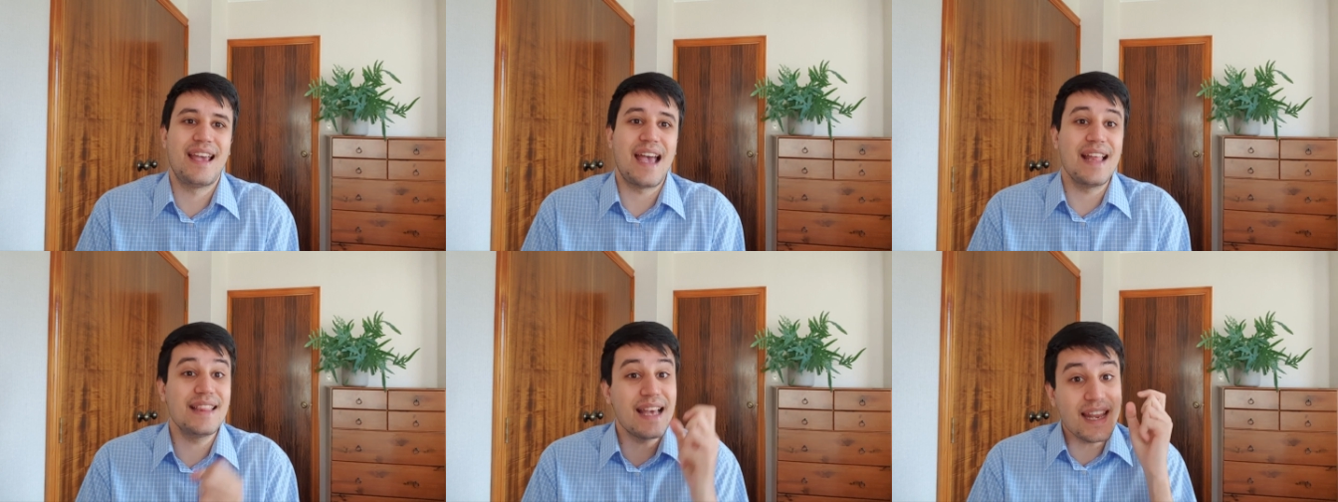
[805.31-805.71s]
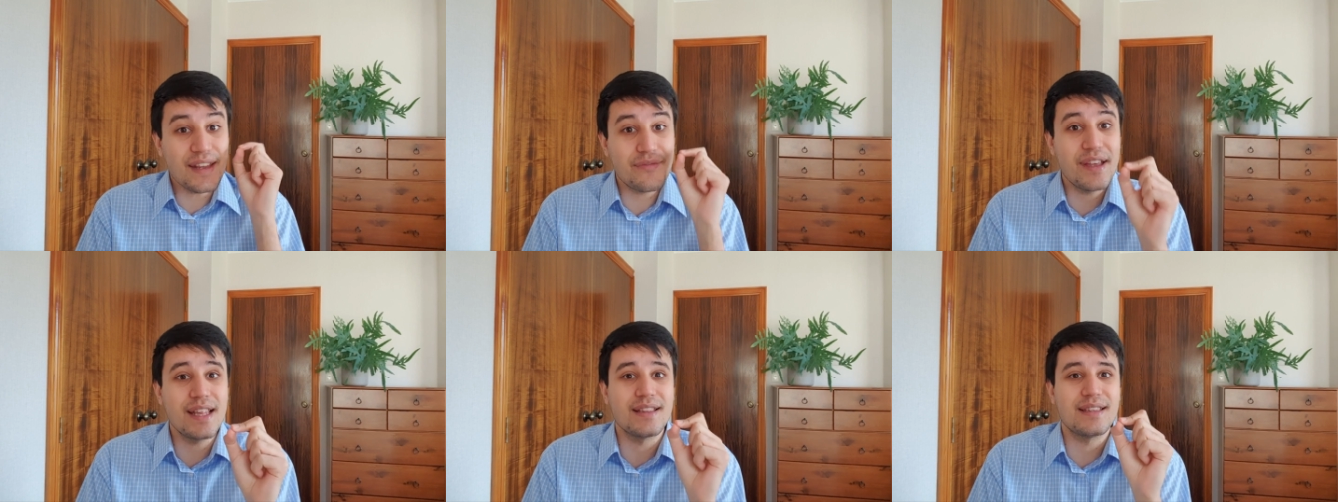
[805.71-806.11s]
And that
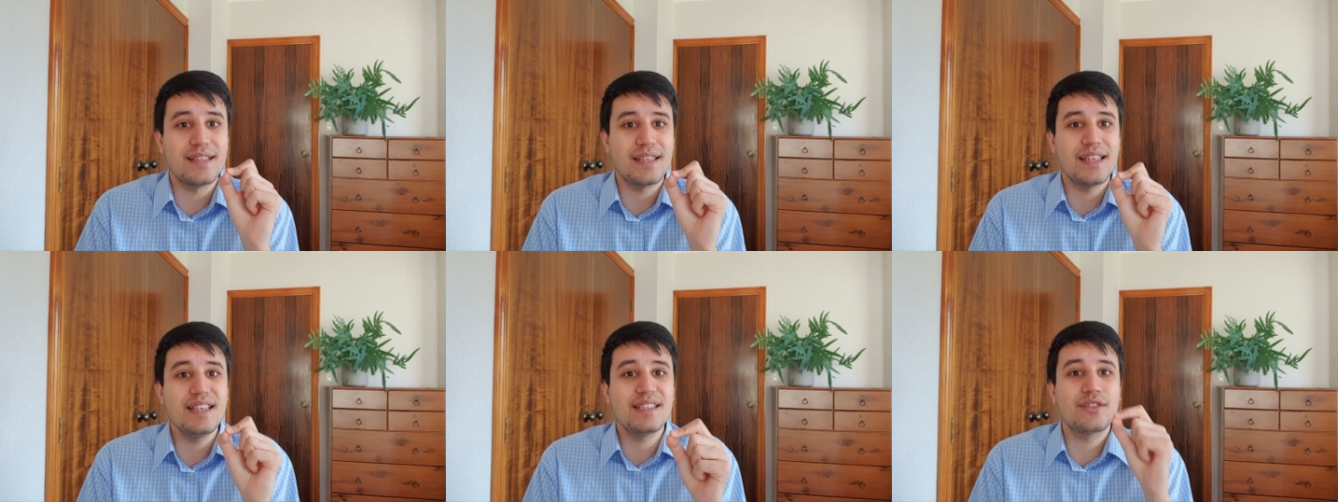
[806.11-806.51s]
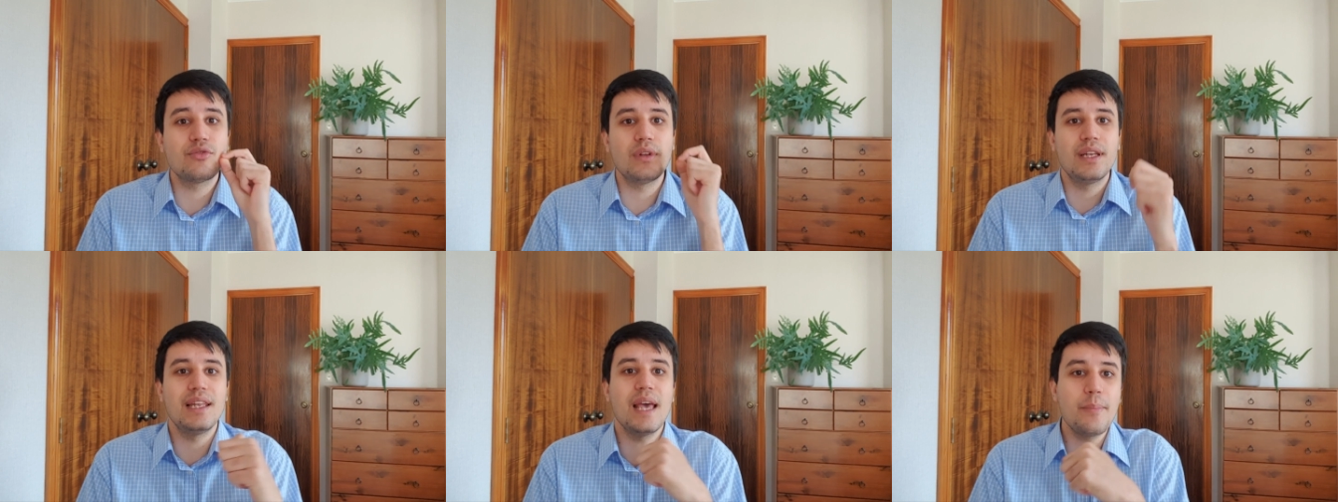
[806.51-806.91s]
event is to
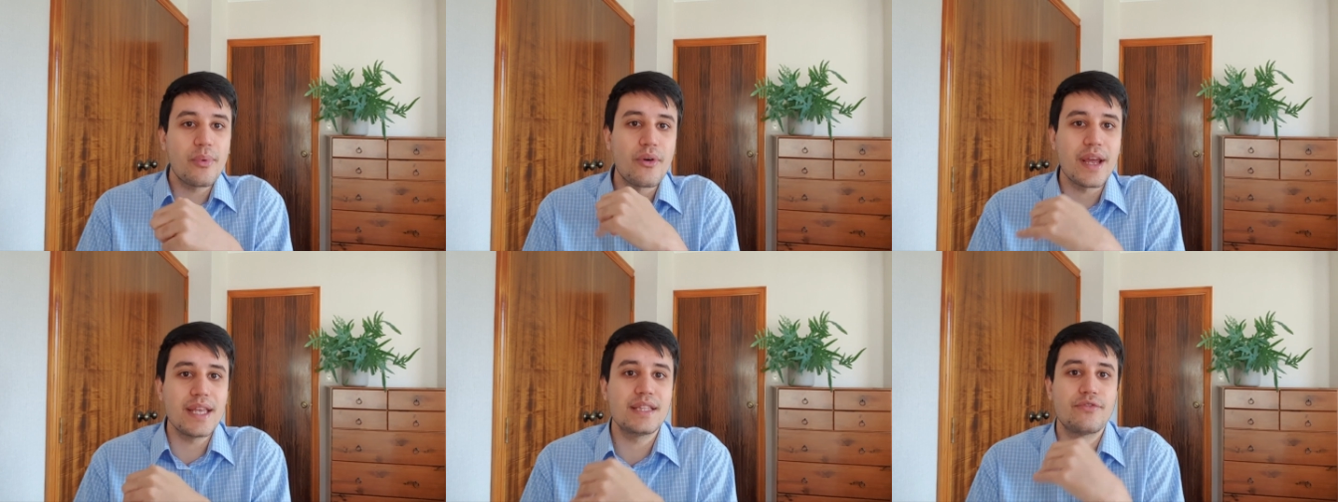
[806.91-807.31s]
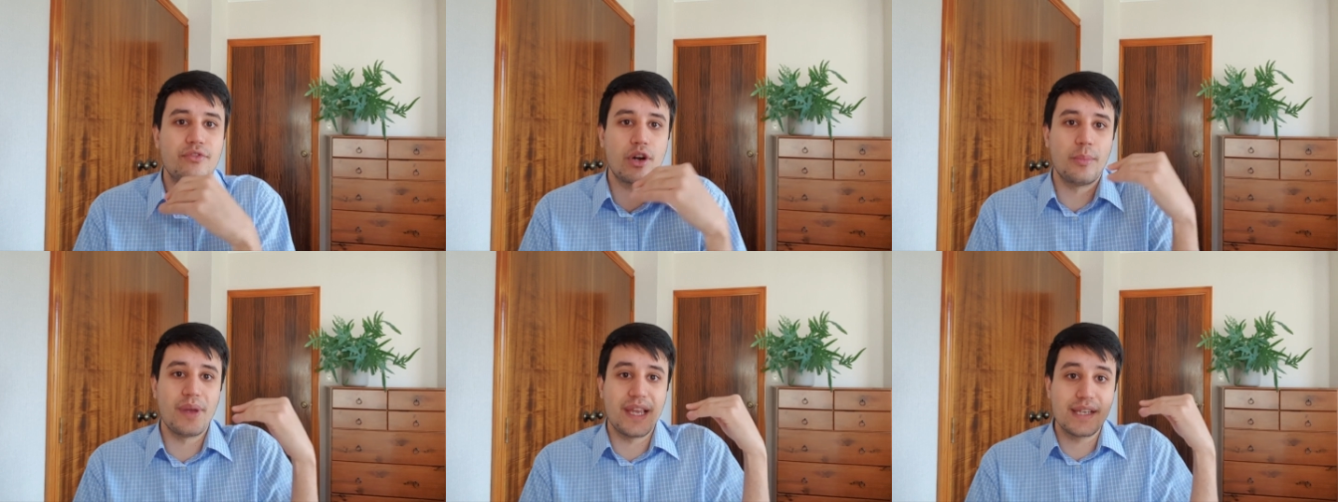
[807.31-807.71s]
liberate
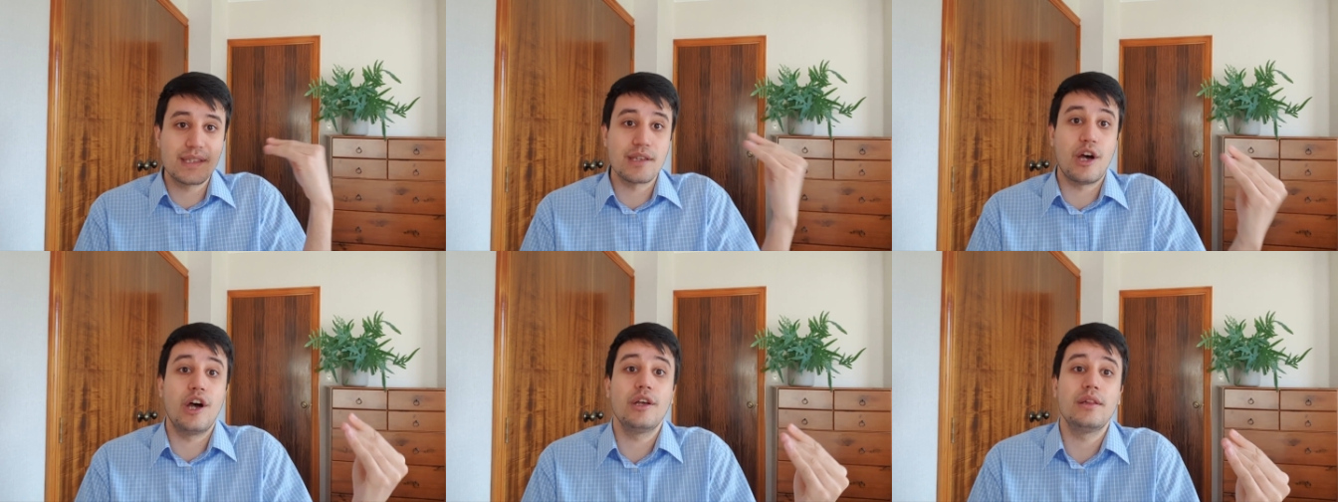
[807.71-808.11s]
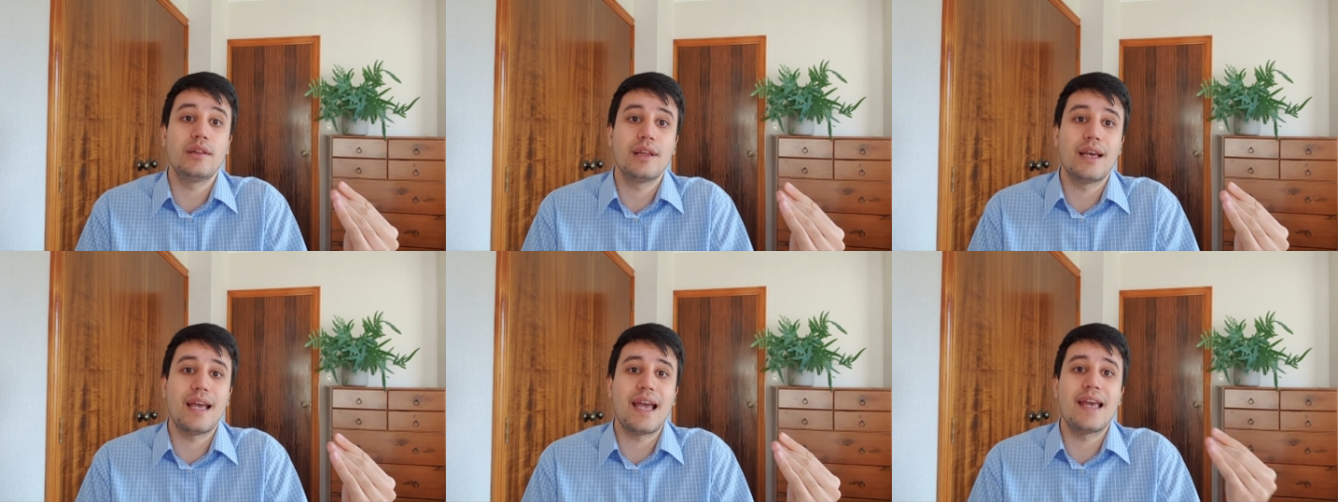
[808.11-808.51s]
from exile
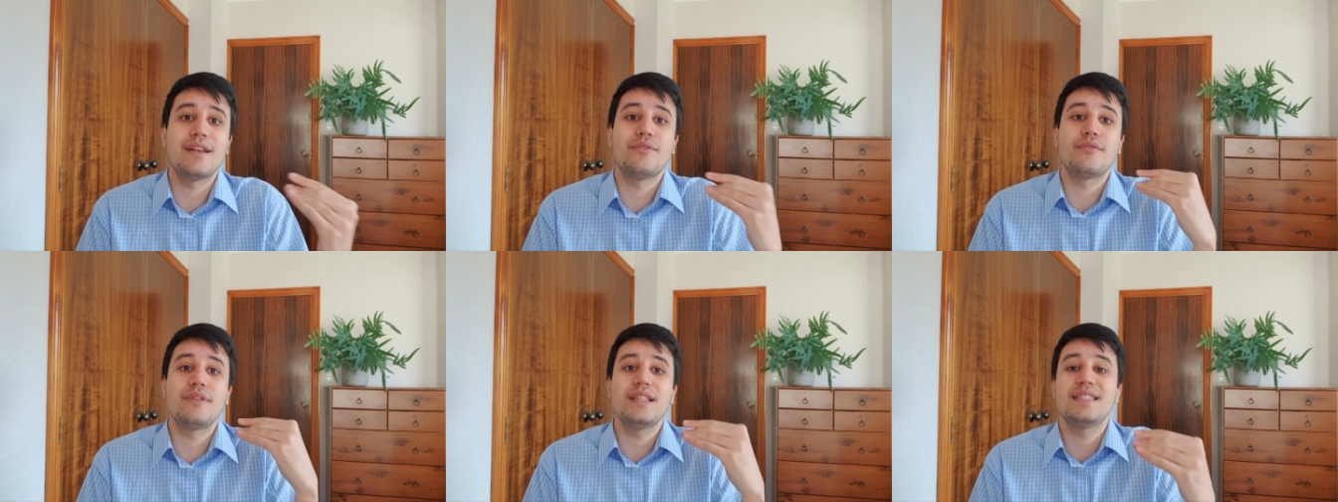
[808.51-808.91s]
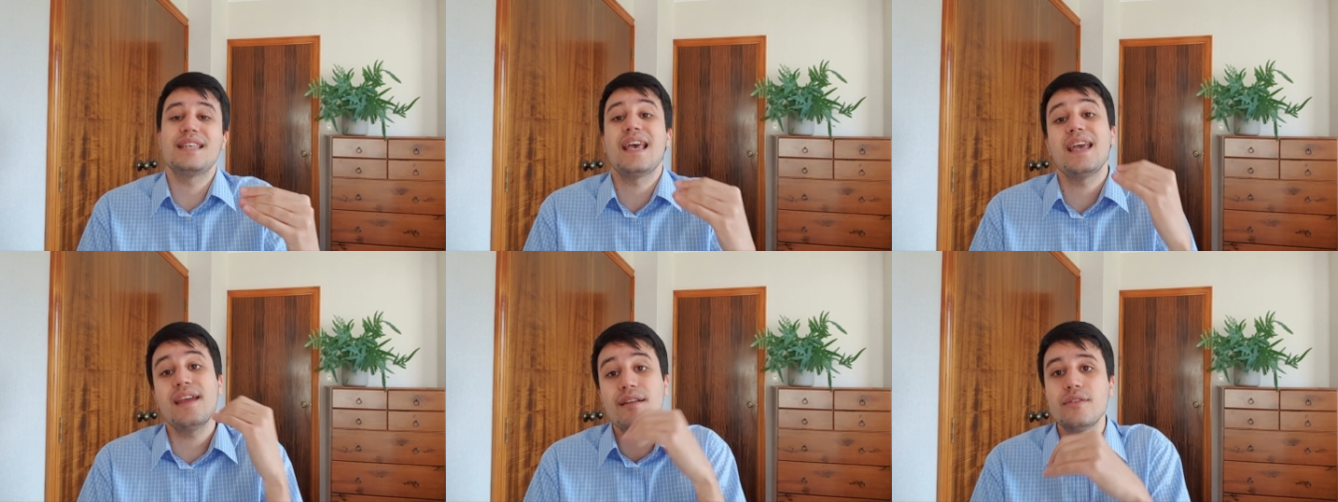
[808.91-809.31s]
and
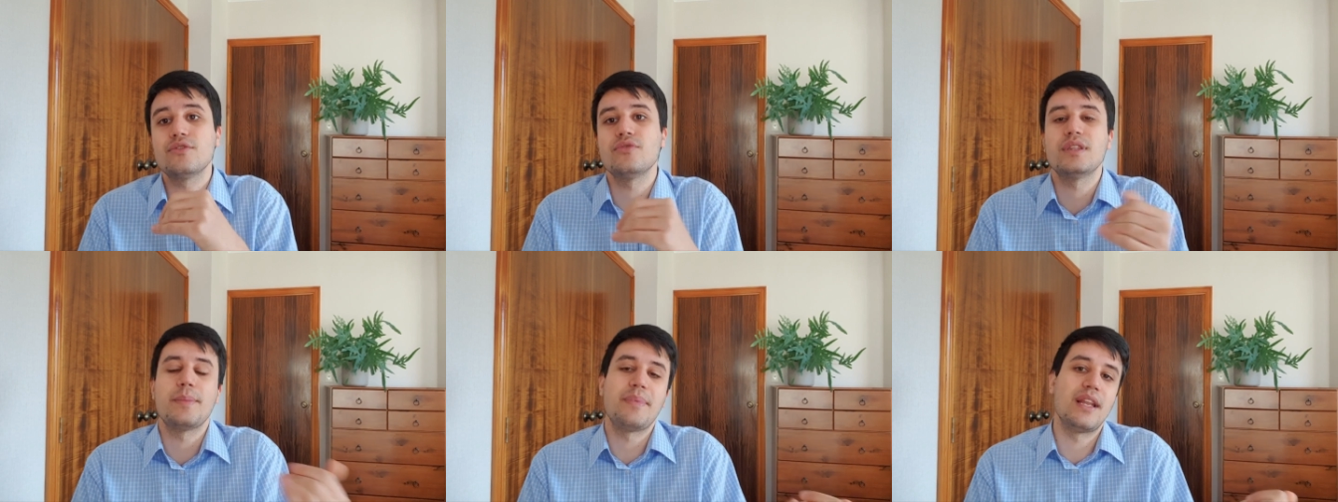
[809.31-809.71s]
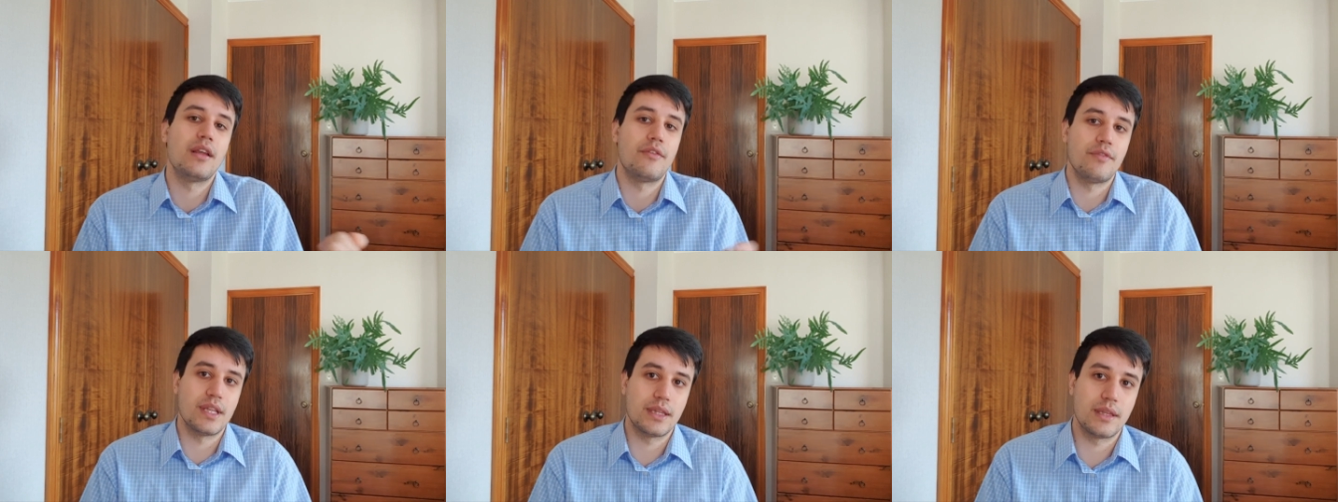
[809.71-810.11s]
return to the
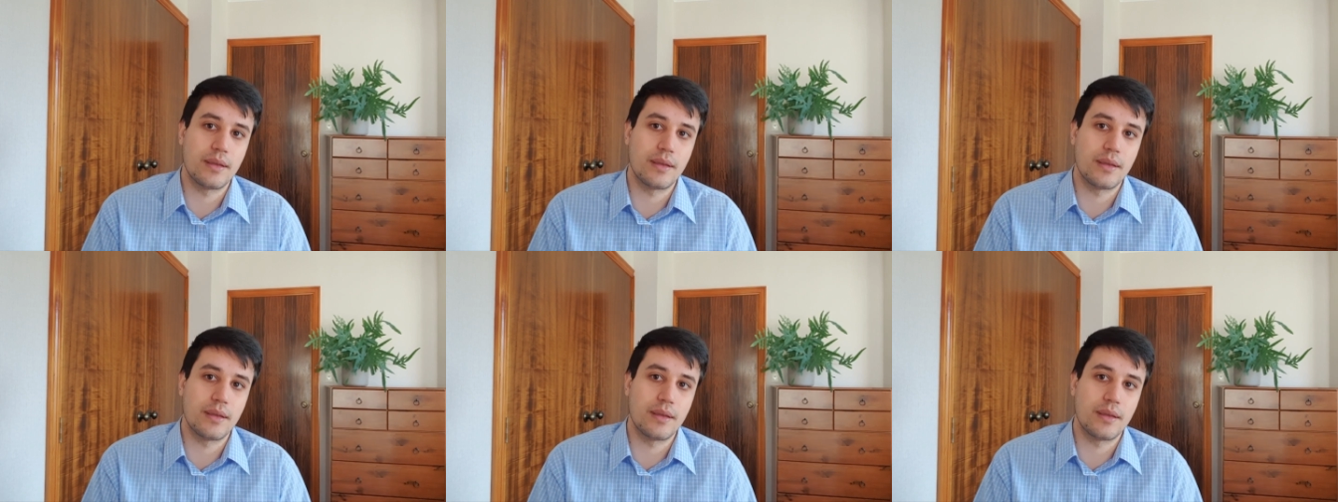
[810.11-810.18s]
beloved.